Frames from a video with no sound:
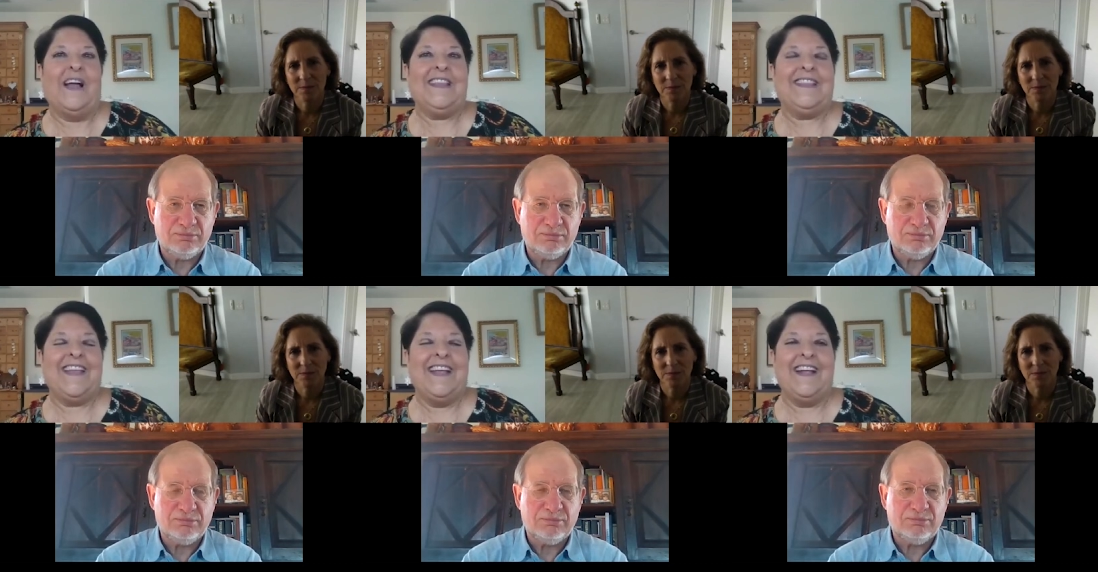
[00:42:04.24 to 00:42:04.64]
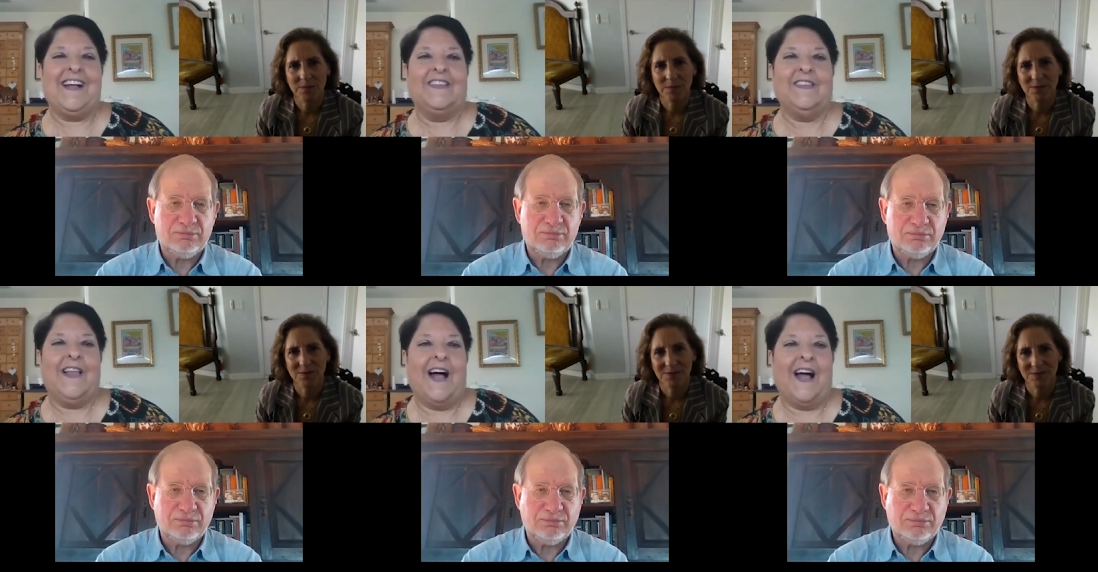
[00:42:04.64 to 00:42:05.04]
Speaker 1: i think
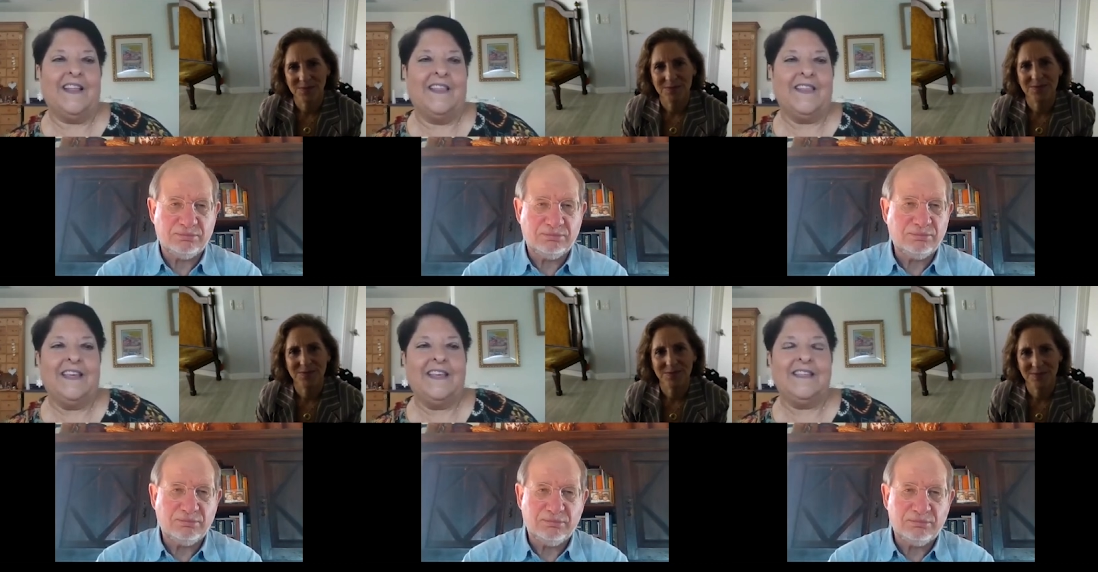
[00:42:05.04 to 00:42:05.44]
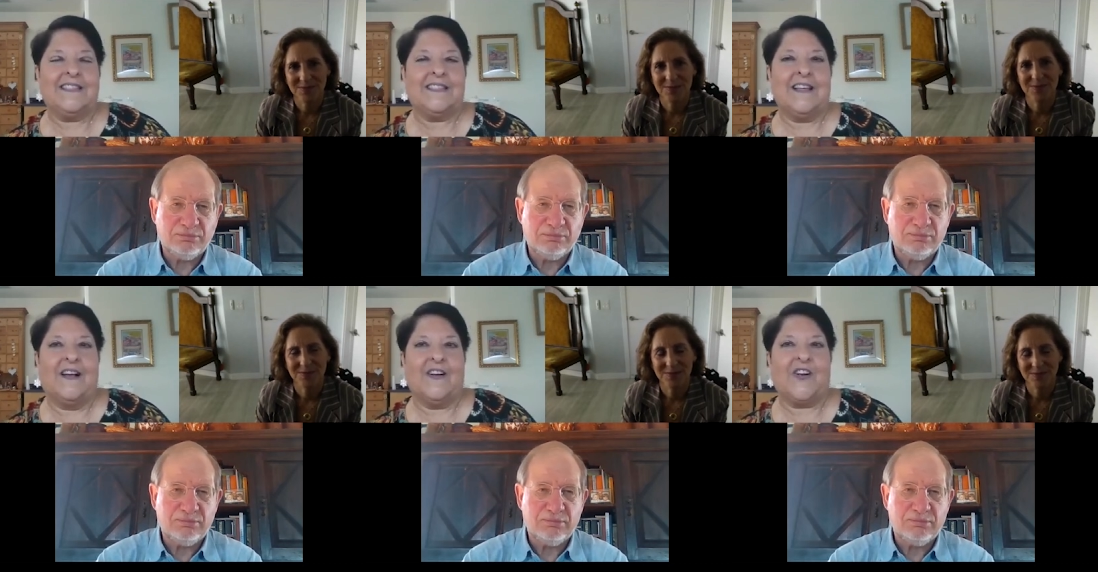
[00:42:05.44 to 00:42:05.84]
a lot of
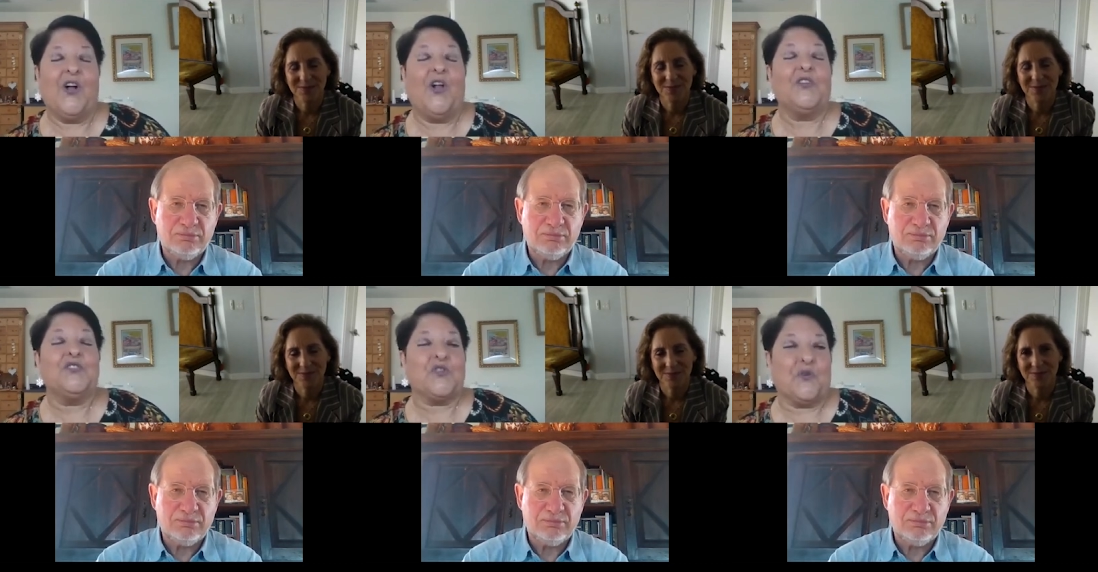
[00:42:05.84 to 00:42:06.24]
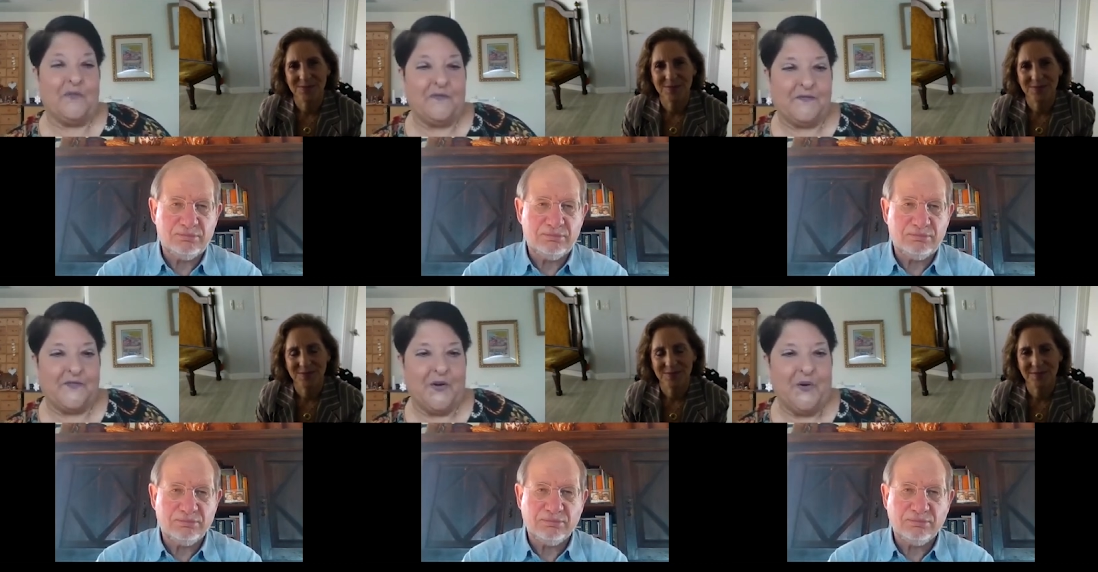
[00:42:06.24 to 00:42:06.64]
these uh, cultural
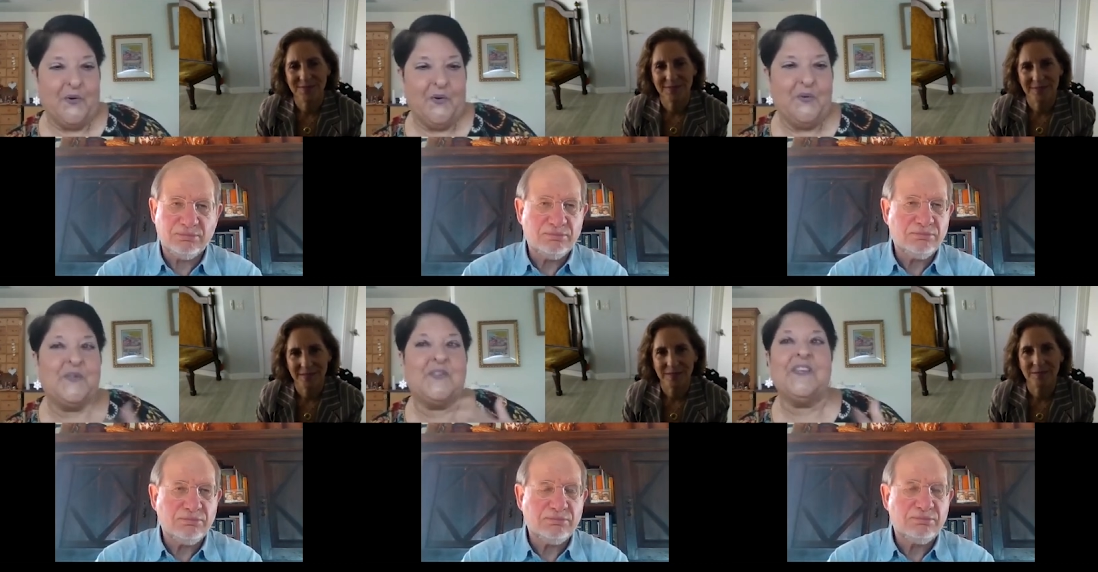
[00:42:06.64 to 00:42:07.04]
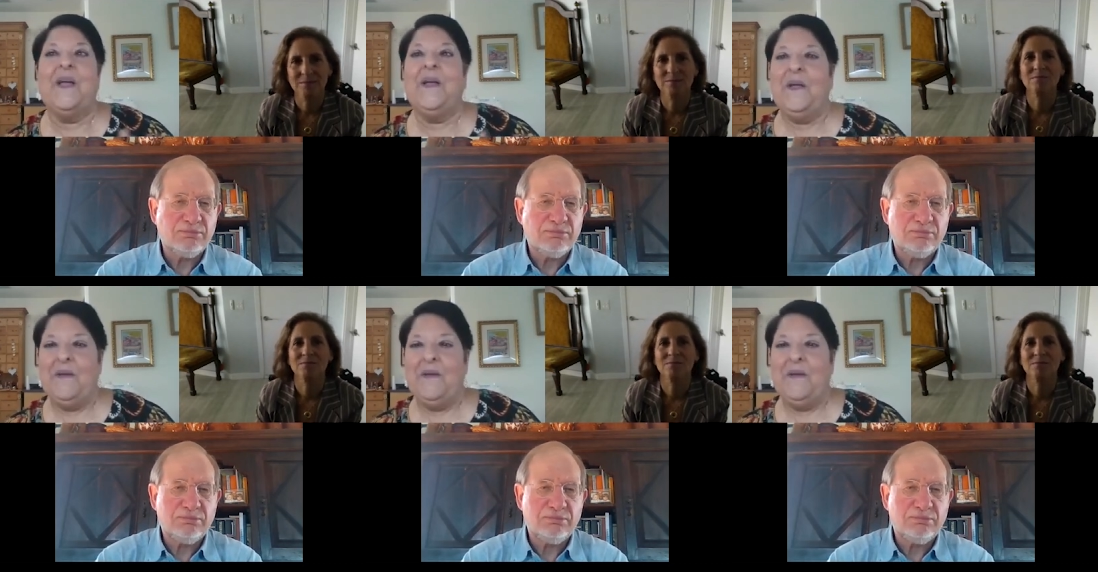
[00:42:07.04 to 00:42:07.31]
foods